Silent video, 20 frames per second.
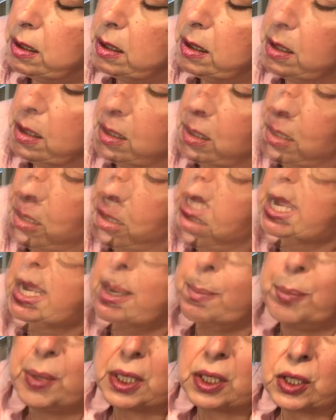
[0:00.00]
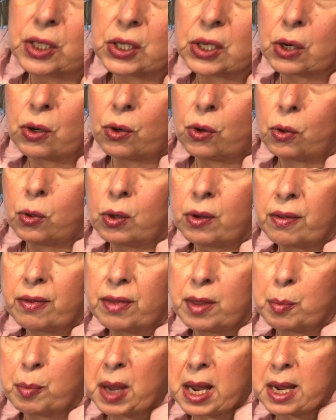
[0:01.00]
Overlap it so
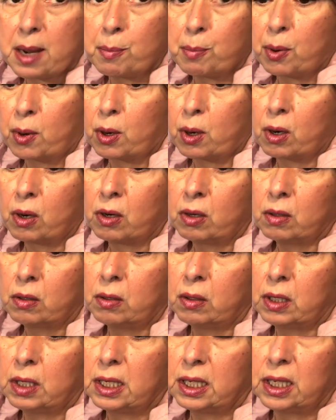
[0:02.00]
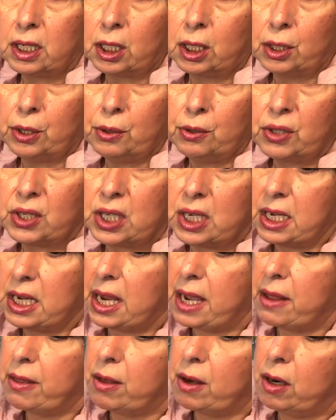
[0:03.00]
the paper glues
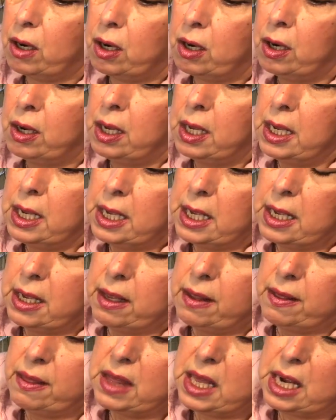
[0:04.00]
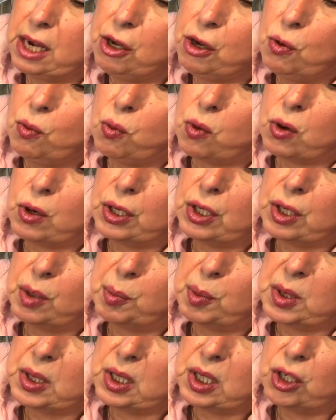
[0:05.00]
together. Then you want to
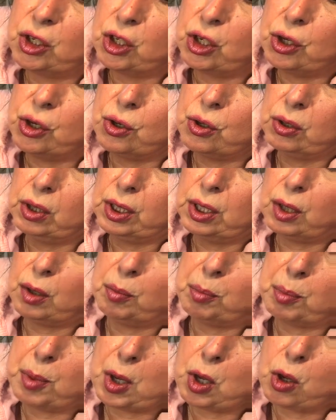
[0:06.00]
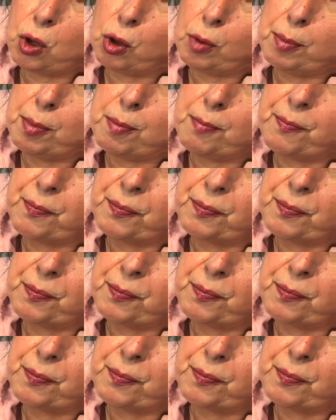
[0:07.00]
position your little bulb